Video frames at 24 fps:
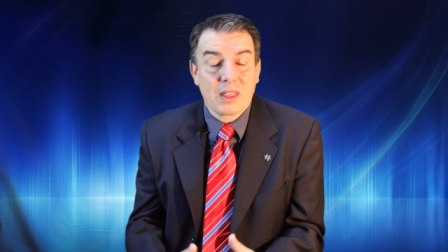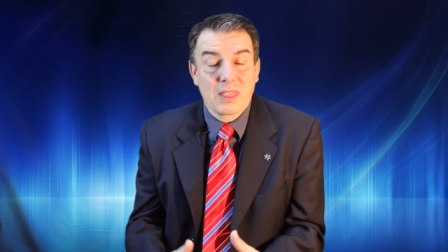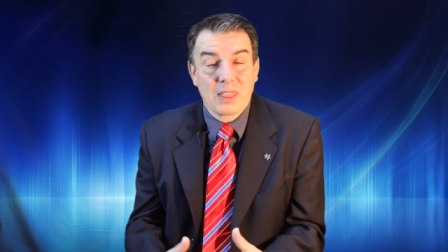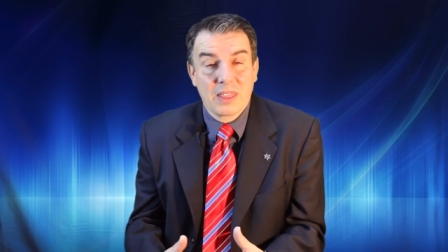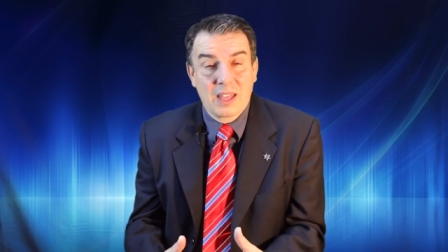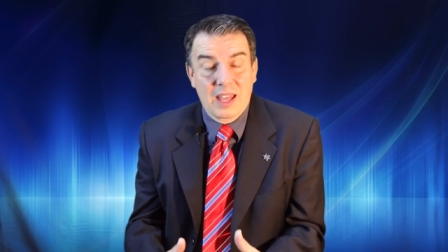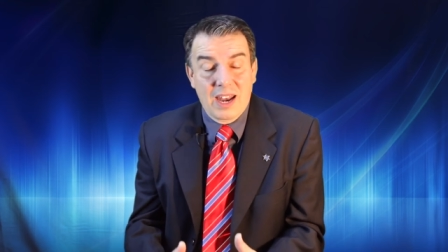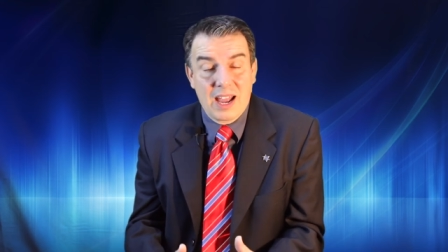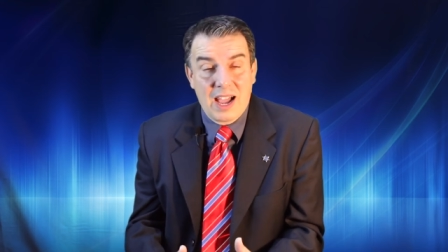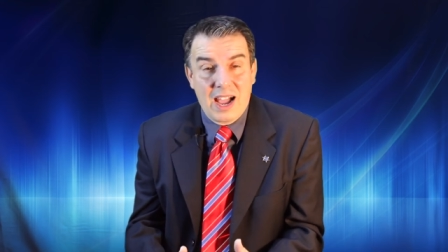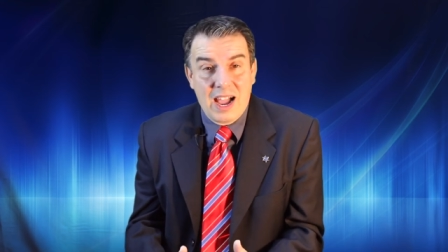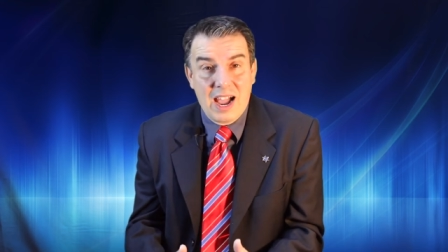
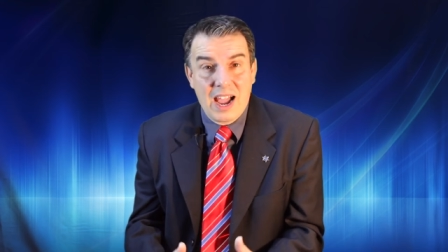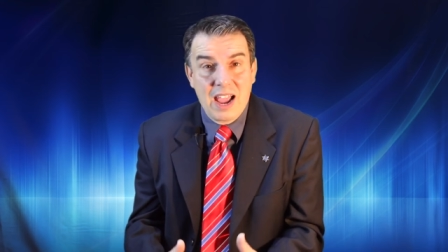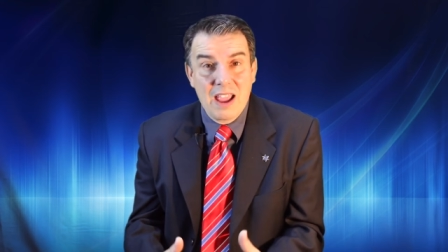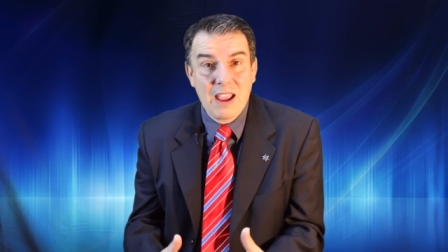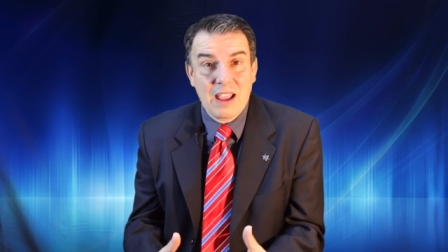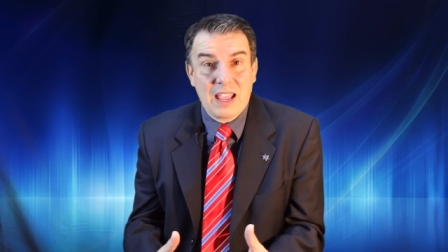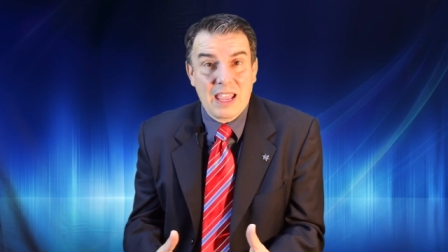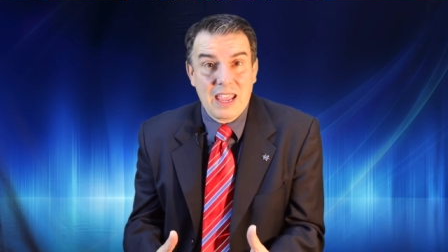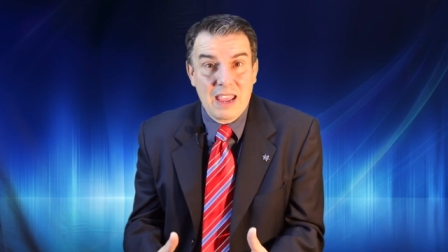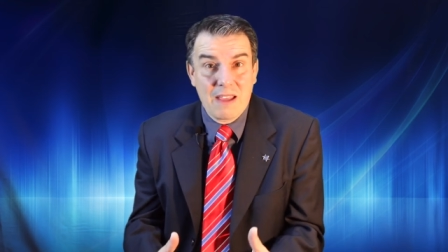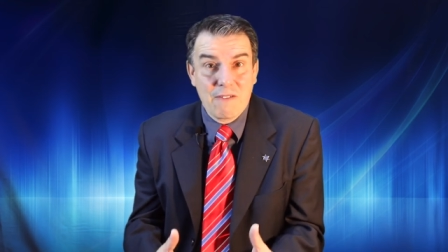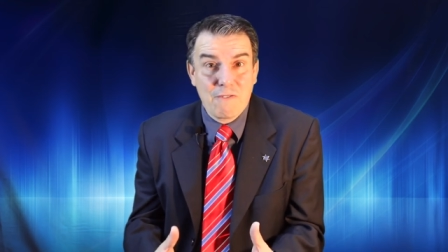that
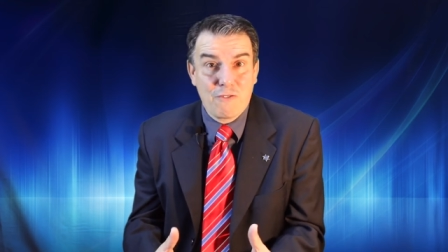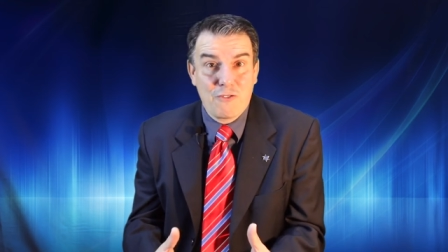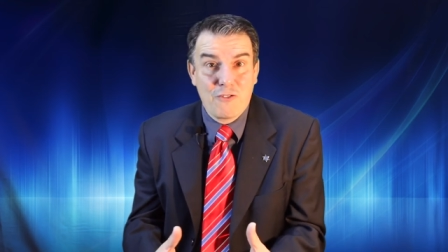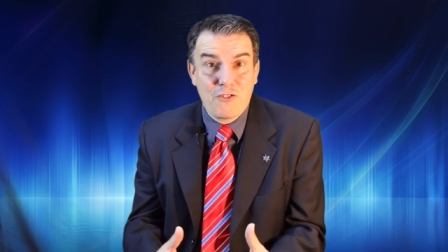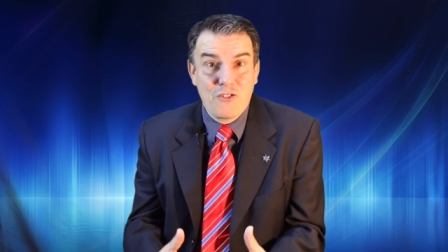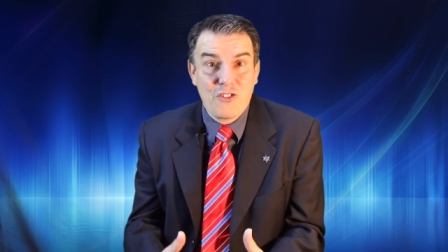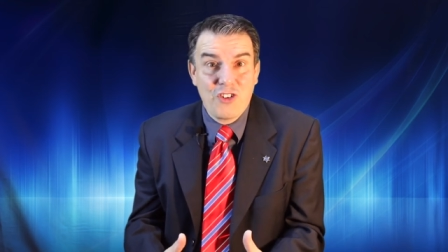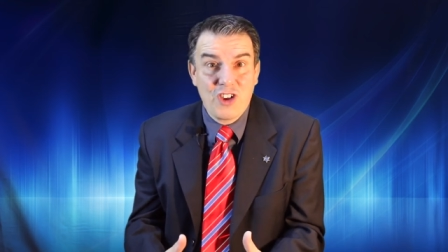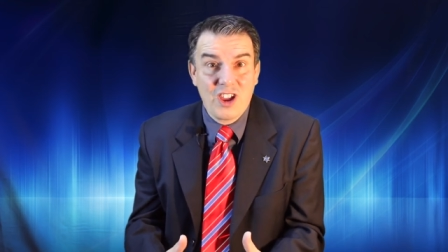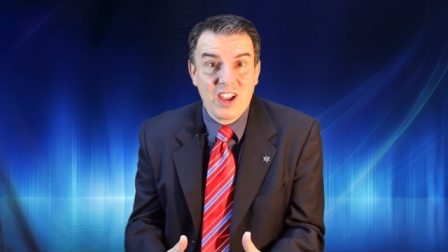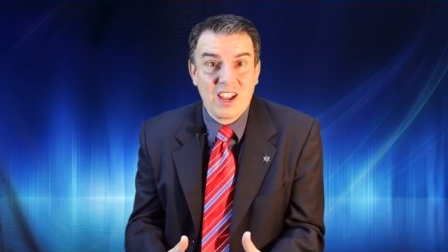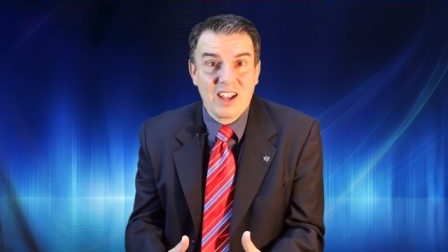I can
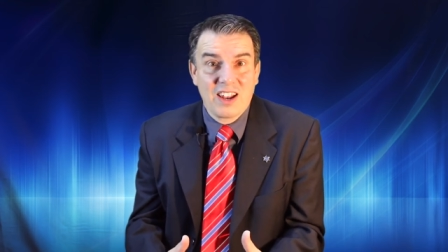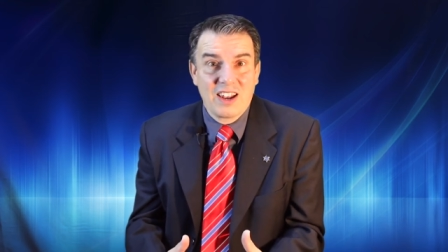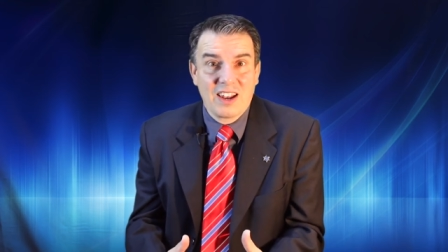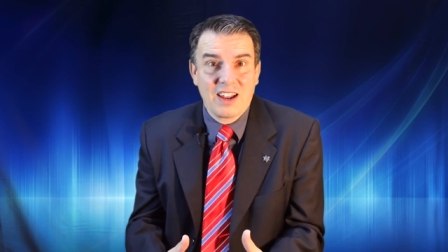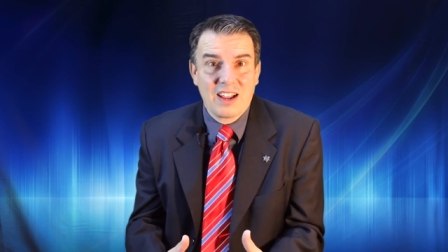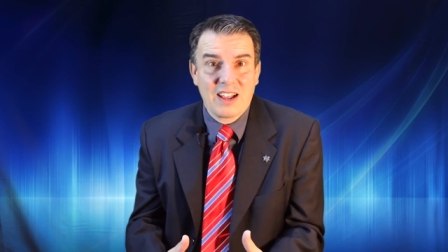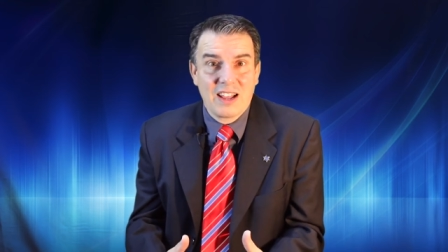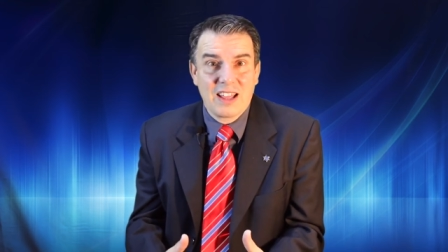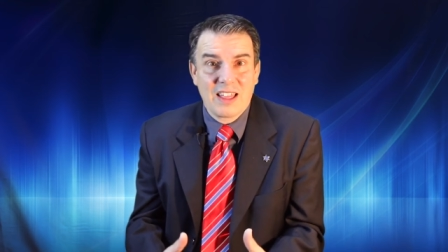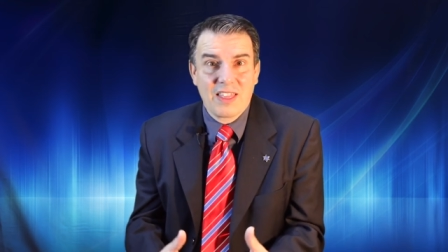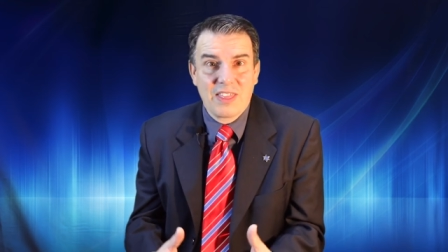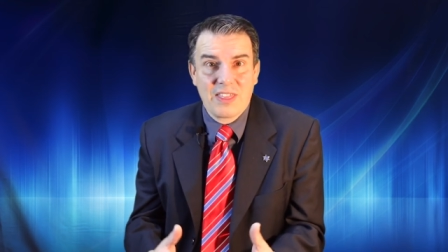
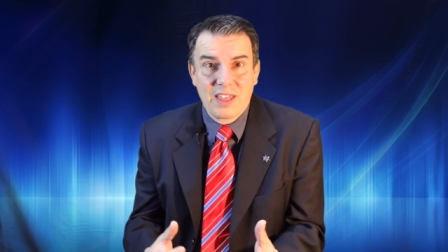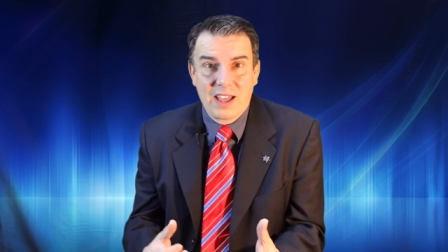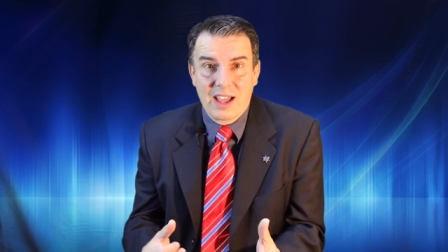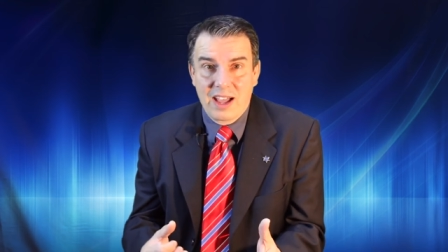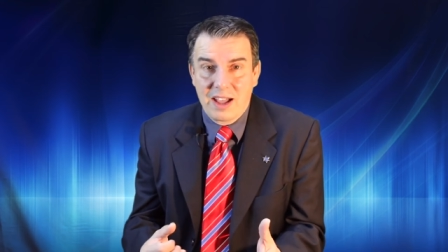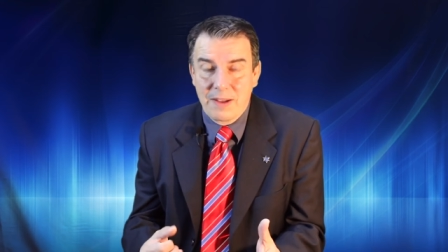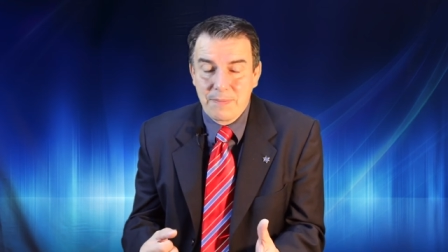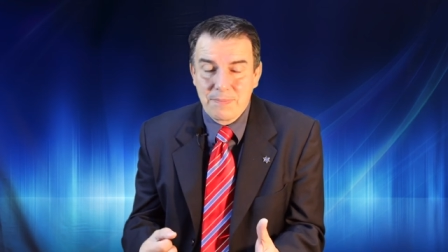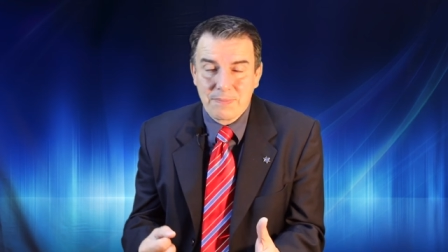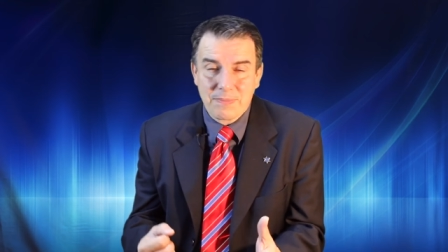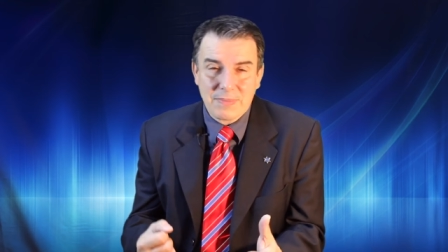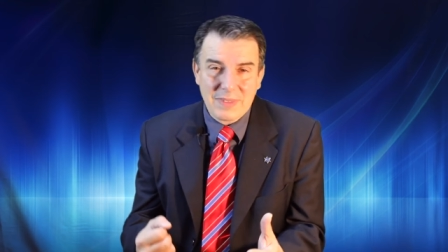feel
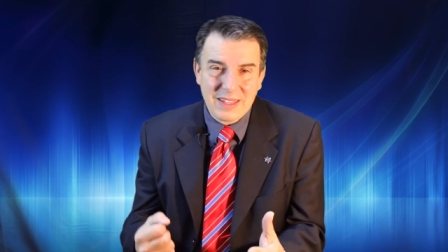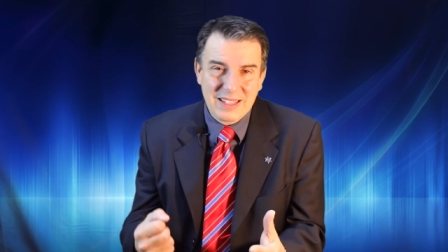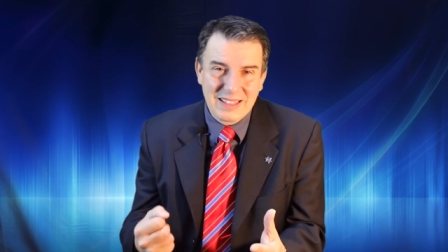the,